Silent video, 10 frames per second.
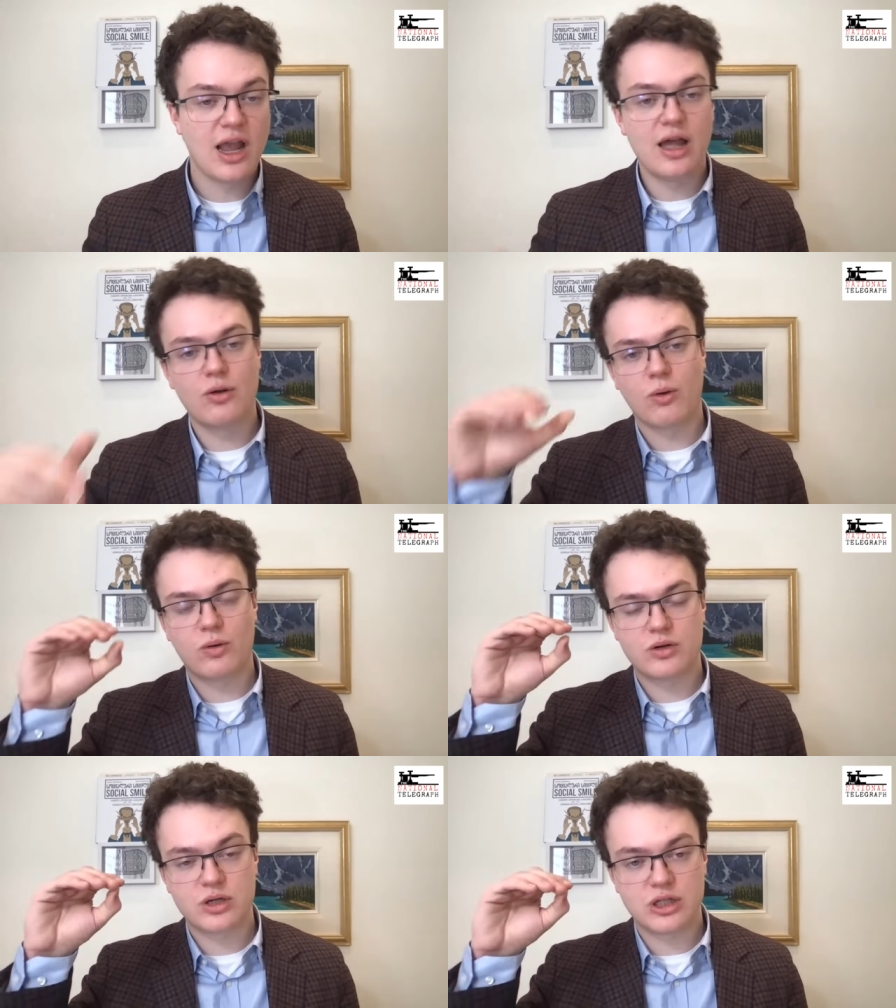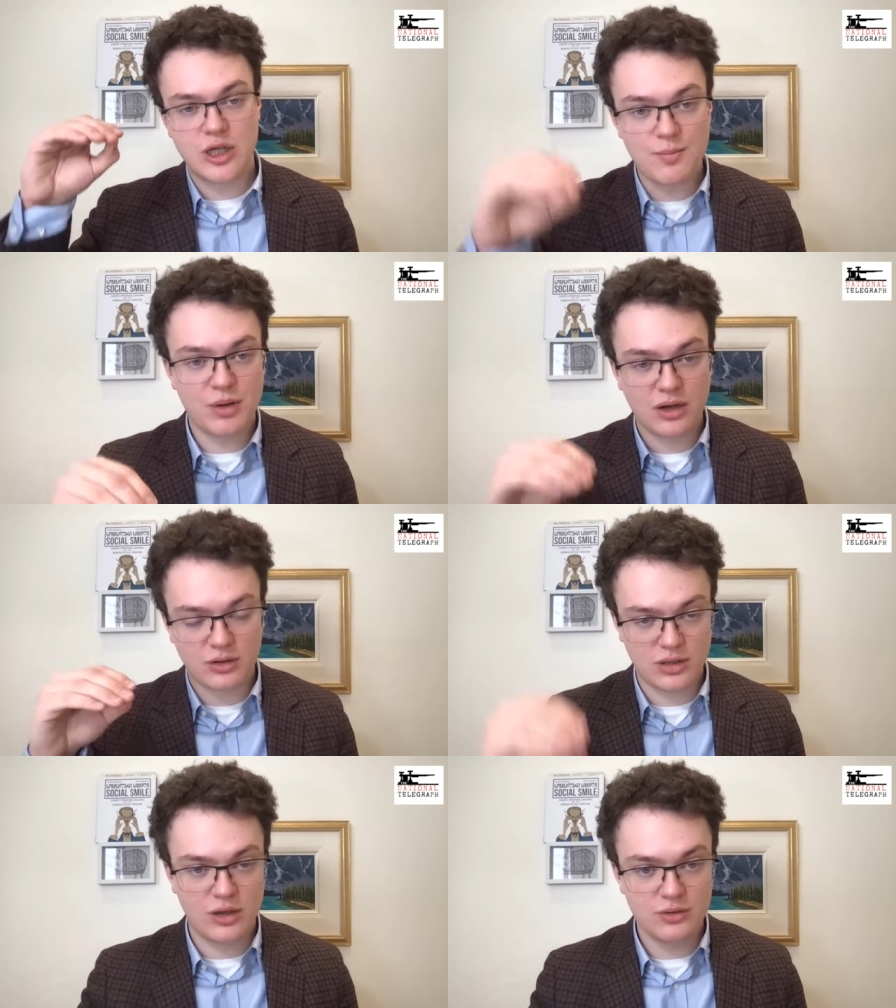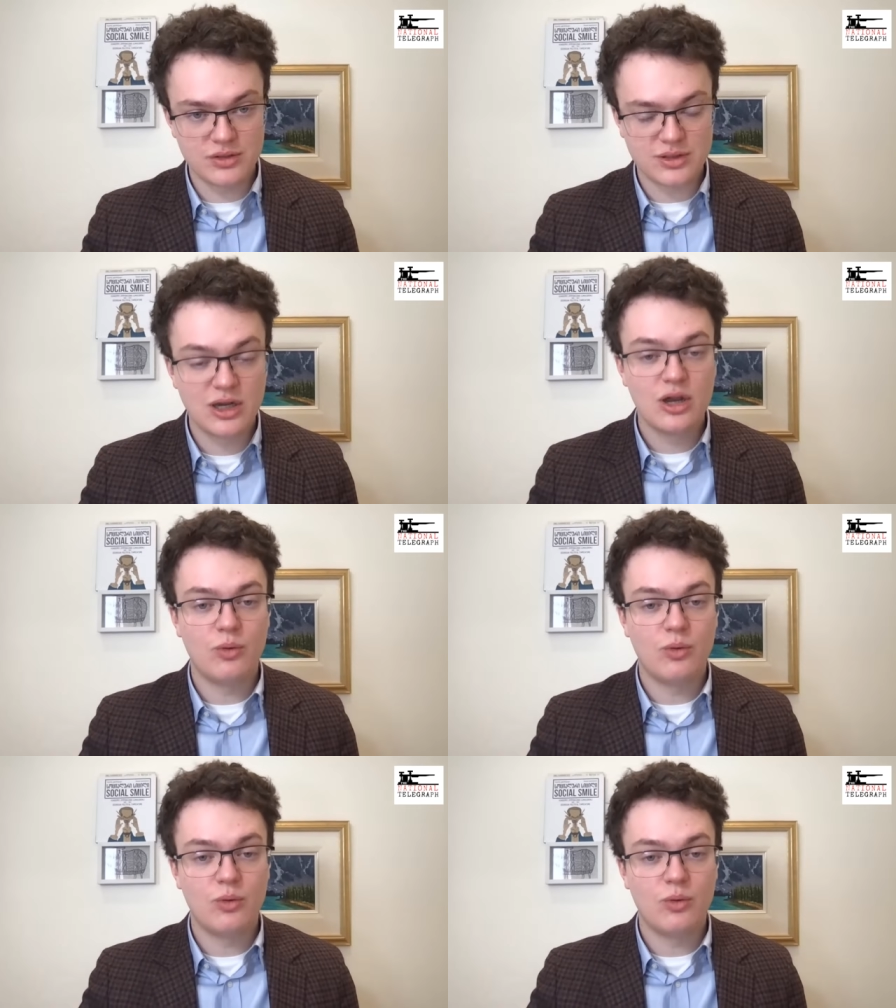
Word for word: In order to keep it closed,